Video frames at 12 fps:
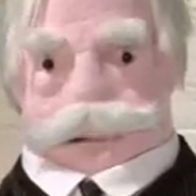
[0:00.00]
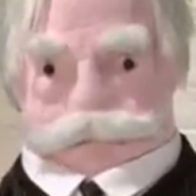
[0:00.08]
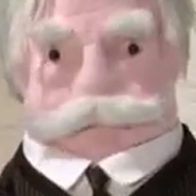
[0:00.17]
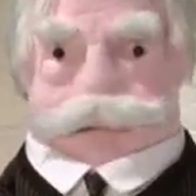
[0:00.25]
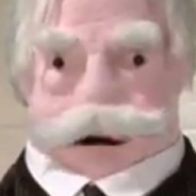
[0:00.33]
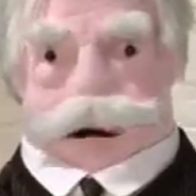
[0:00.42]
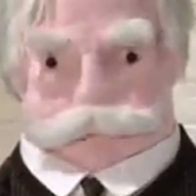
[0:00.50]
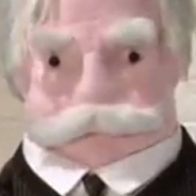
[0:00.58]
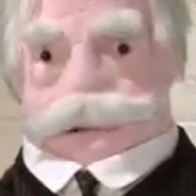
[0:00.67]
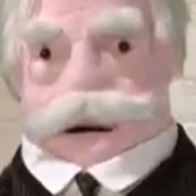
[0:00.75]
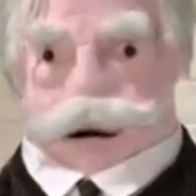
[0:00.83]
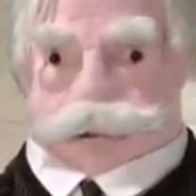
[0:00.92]
It is
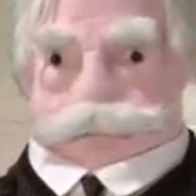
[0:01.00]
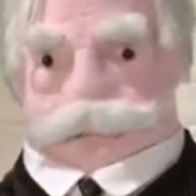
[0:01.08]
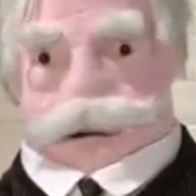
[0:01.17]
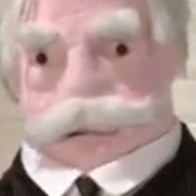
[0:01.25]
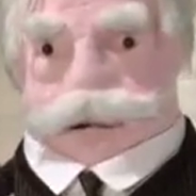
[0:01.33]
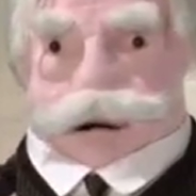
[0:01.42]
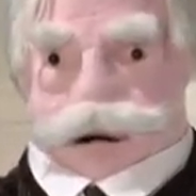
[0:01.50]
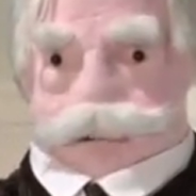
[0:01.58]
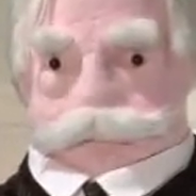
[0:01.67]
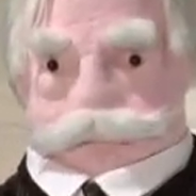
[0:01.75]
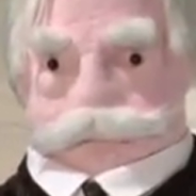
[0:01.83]
a stressful job.